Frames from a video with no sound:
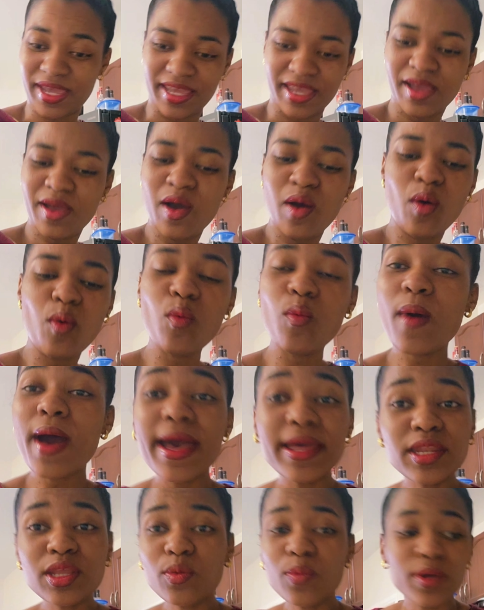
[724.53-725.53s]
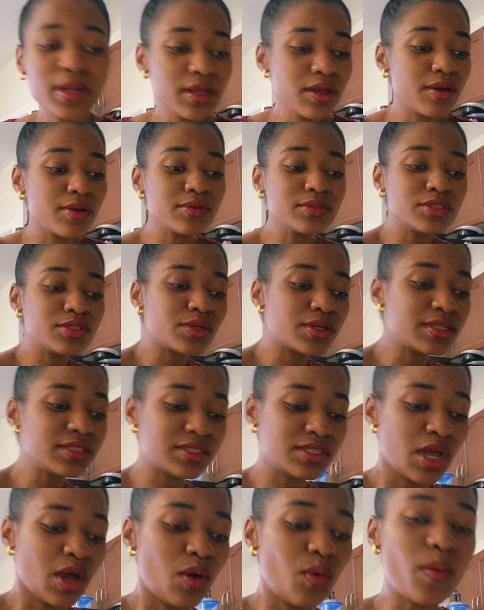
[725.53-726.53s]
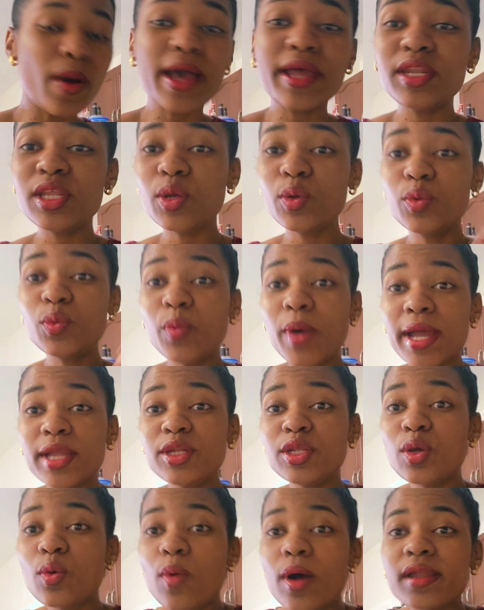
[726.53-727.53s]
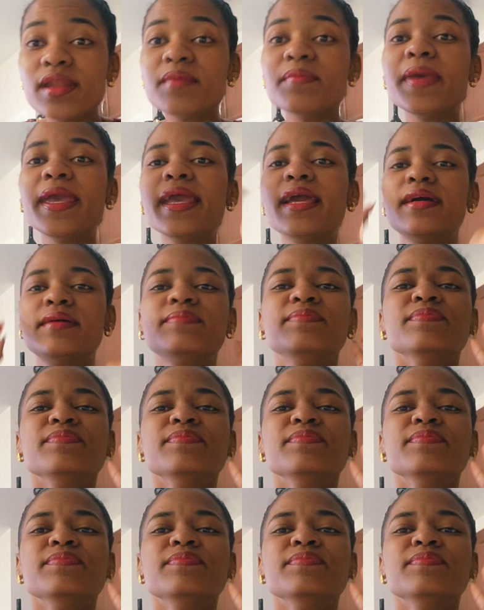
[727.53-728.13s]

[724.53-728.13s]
way. Why do you want to go to a, why do you why do you want to make